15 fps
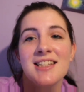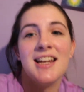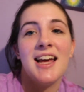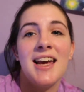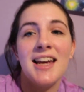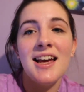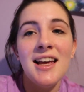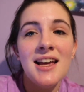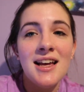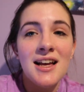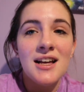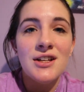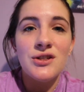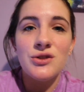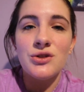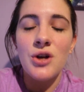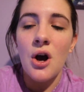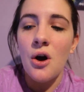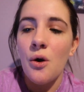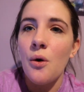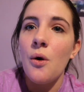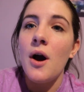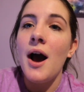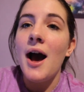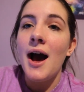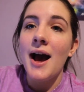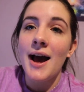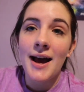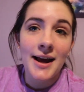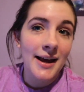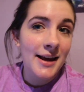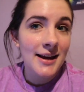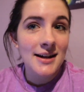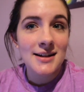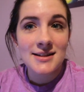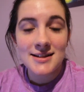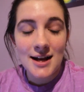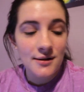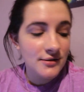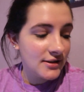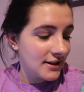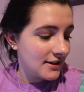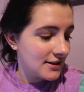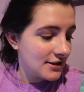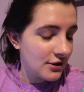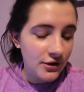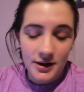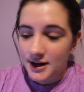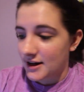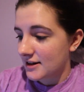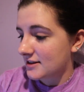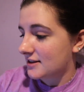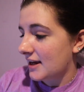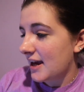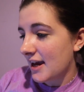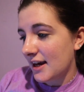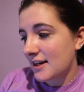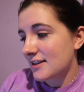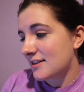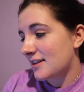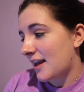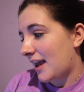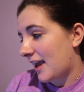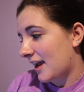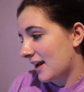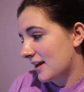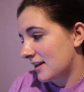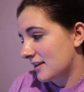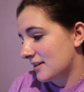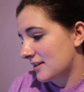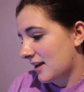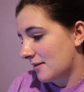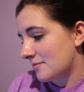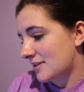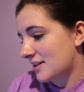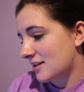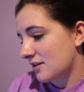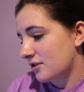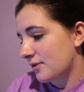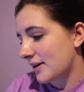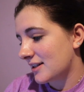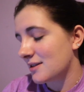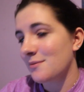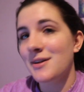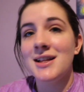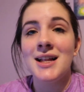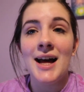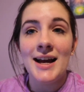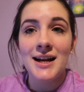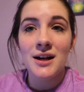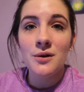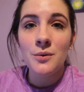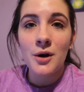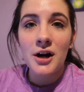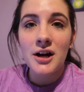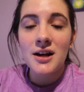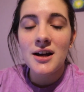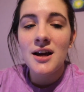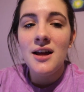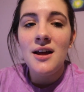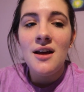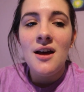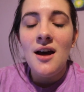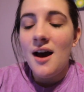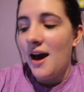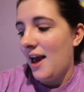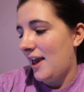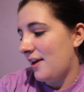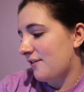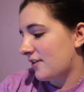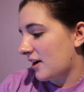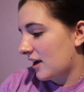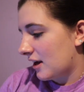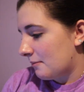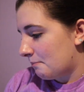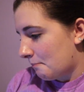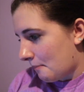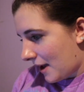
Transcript: today. So it is now 6:36 and I'm still doing some client work. I have got a